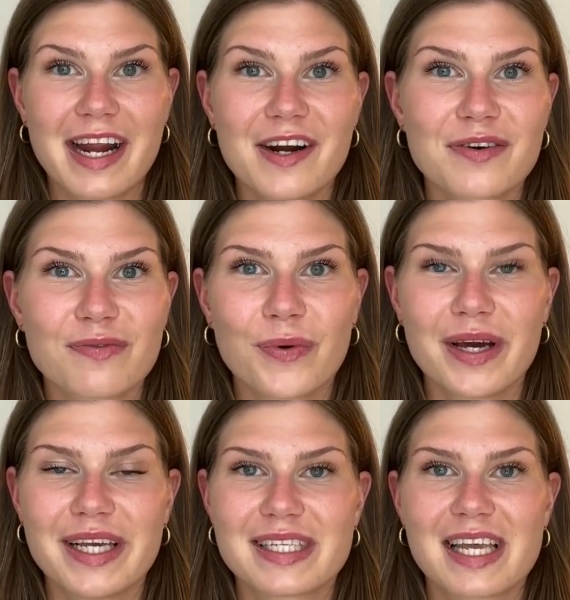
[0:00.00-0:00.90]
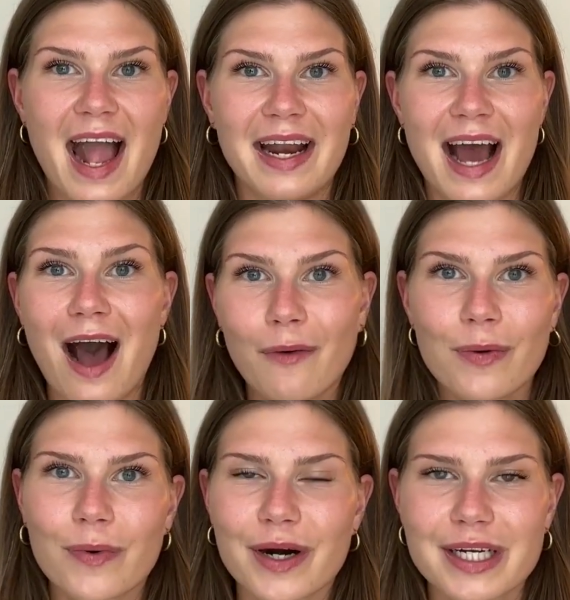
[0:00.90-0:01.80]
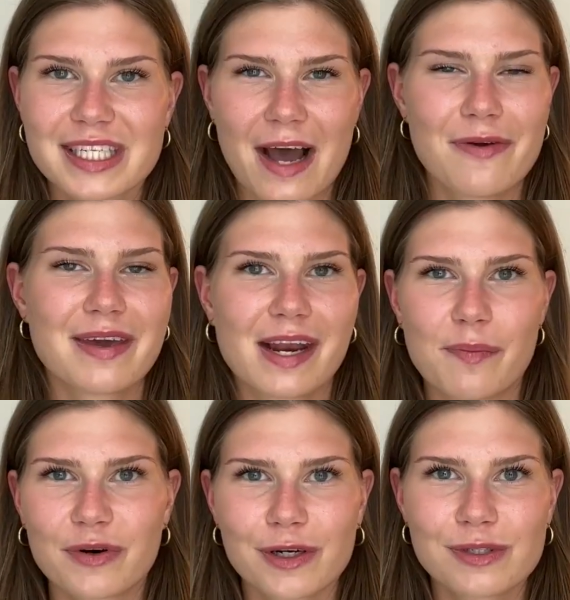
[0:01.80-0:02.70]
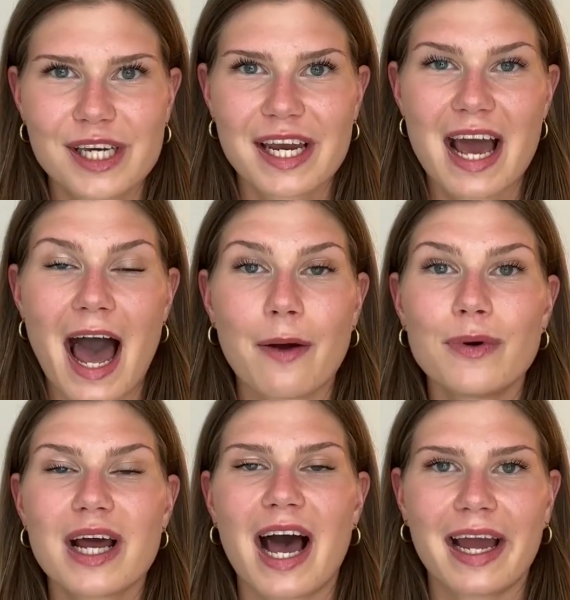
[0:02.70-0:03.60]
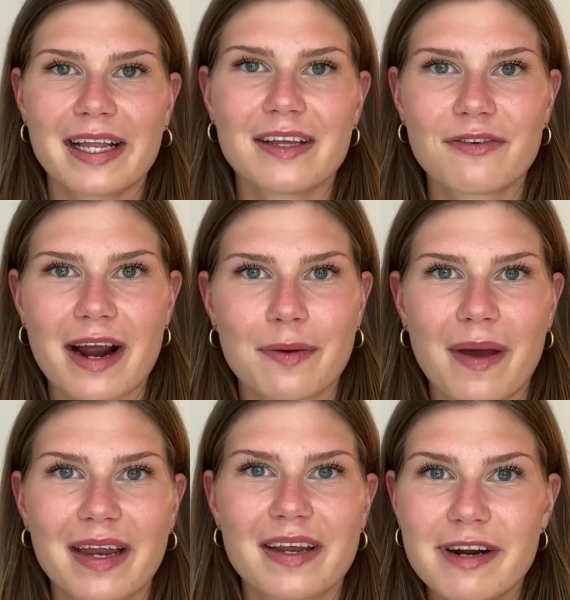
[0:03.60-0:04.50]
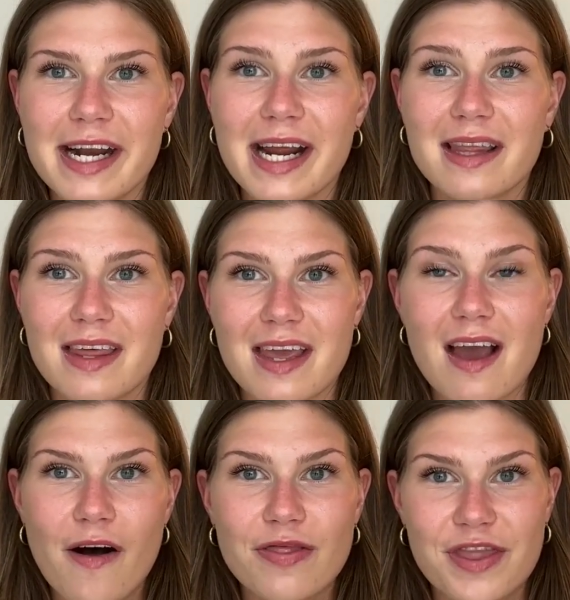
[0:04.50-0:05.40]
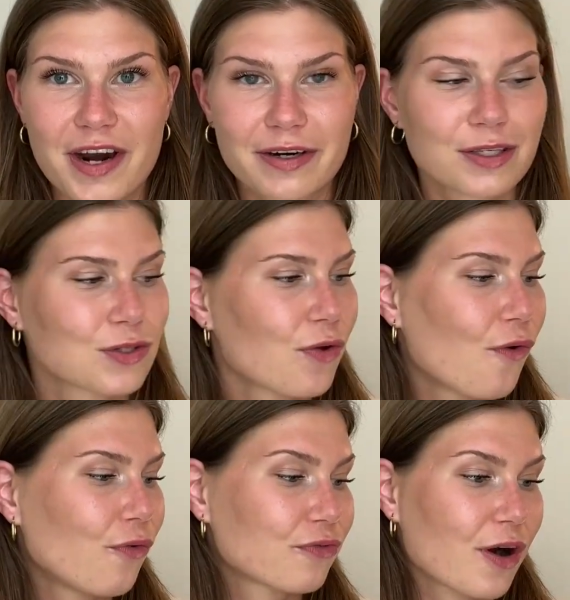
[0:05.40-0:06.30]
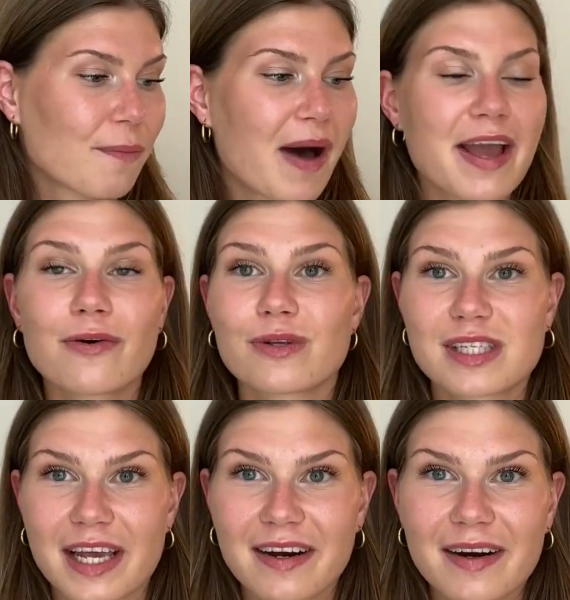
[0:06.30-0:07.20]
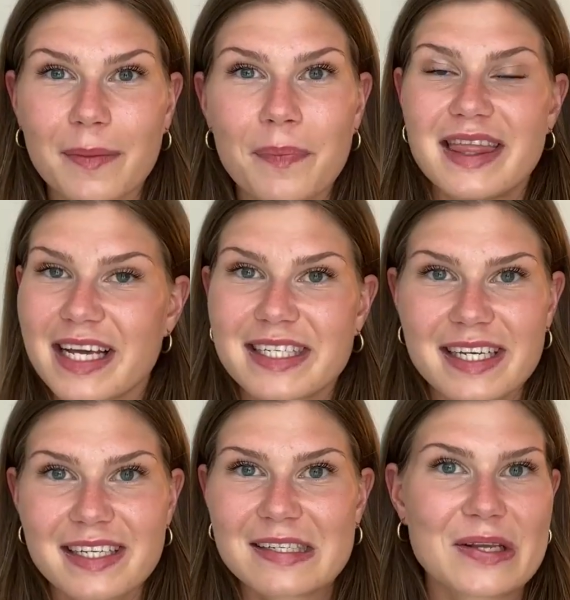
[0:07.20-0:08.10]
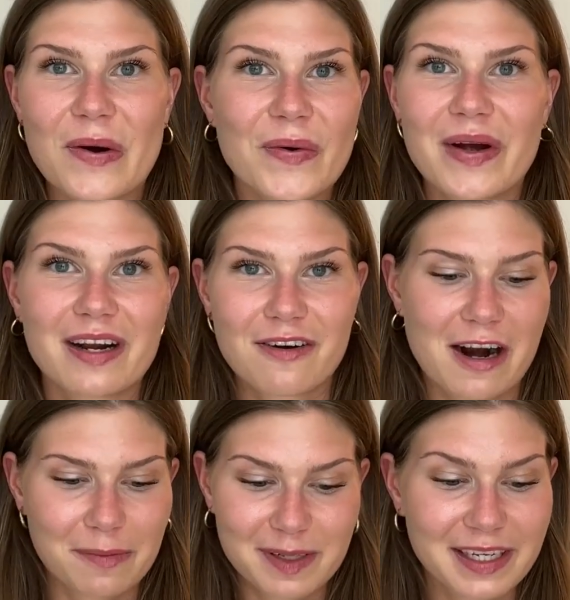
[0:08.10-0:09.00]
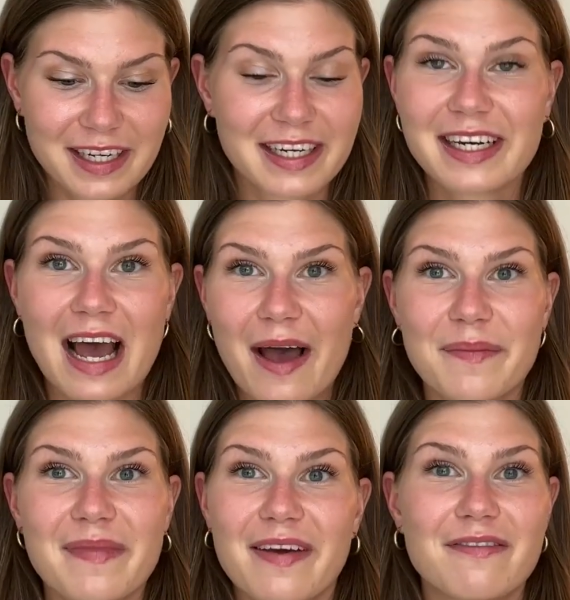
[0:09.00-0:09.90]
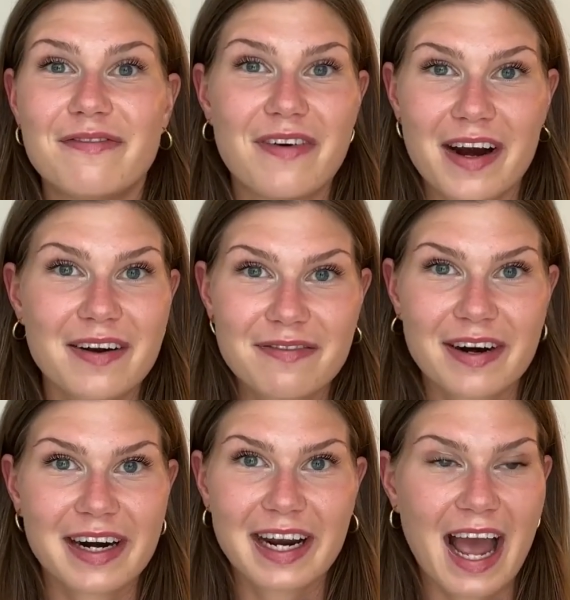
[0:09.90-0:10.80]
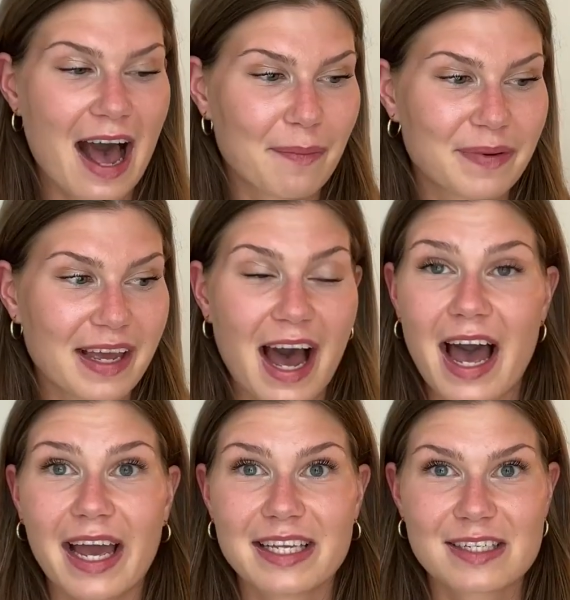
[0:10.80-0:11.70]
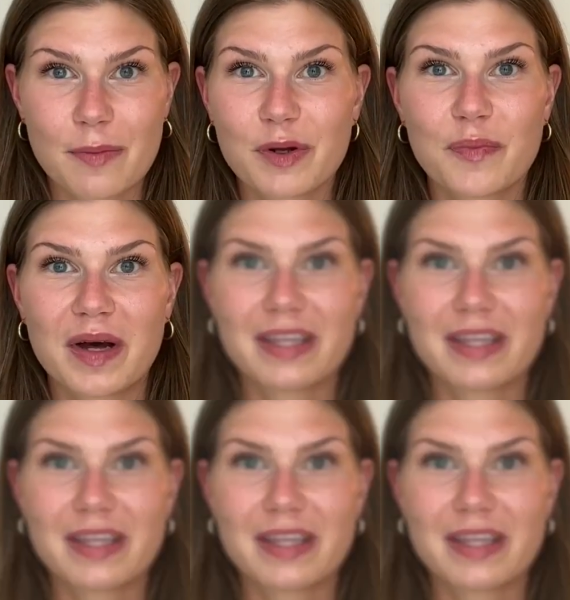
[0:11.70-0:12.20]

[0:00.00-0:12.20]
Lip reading: inner voice and how it works, how you can approach it, I would highly recommend reading the Untethered Soul from Michael Singer. This is so incredibly good. I'm very, very happy I stumbled upon